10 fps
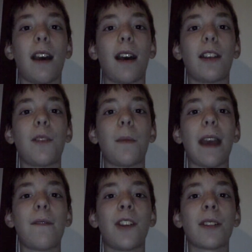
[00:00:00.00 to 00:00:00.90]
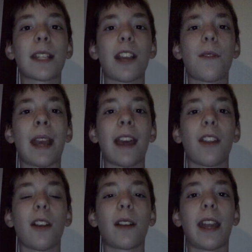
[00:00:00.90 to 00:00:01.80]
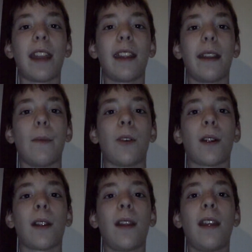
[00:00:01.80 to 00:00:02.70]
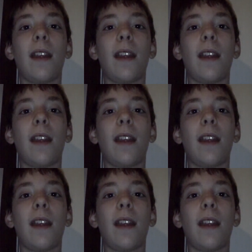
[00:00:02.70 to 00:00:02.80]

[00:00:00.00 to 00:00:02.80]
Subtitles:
You may have noticed that you can't log in anymore.